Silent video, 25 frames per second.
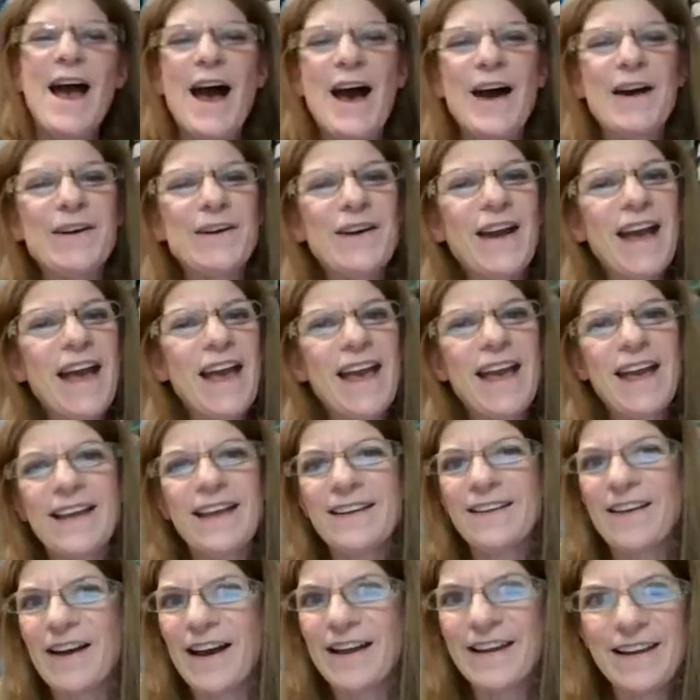All
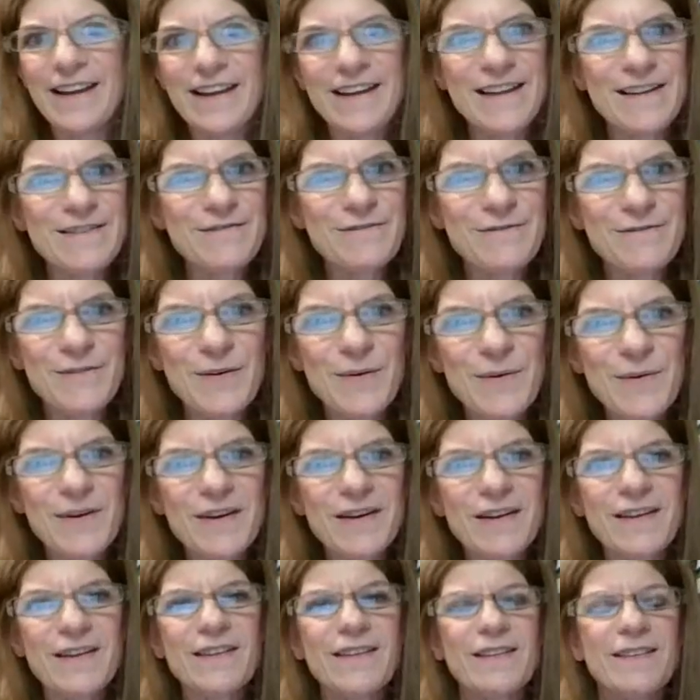right, got it in
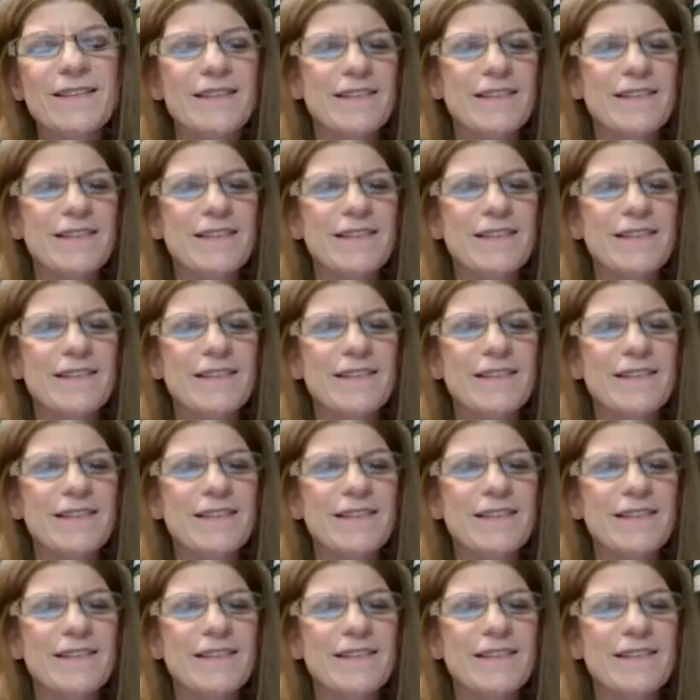4.